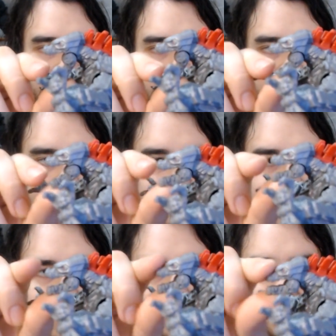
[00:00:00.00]
on
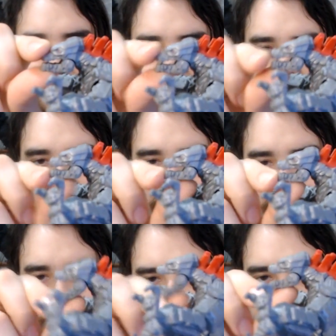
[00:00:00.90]
the 6-inch uh,
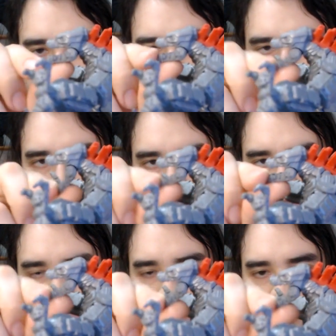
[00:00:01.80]
version, I thought it really
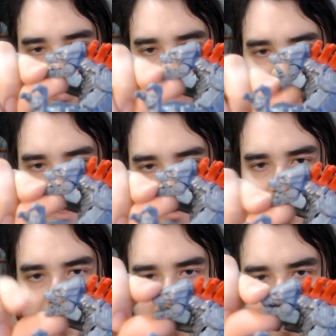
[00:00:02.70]
looks weird.
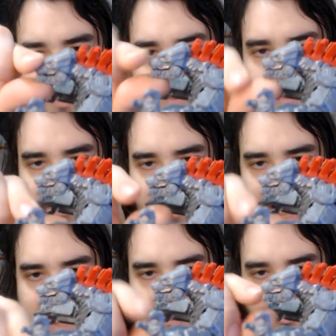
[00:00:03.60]
Kind of the
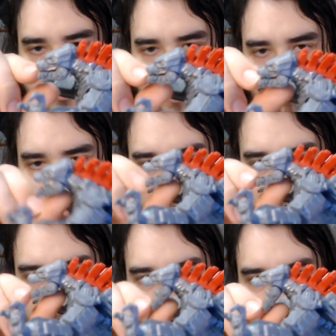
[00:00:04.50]
angles at which
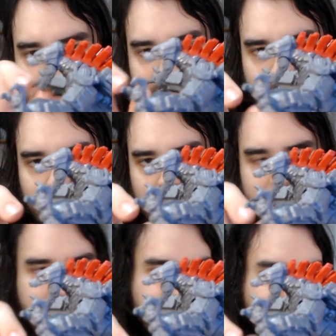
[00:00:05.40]
it opens and
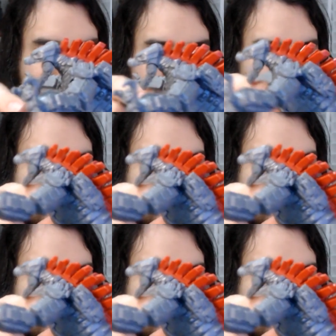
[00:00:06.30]
closes. It just doesn't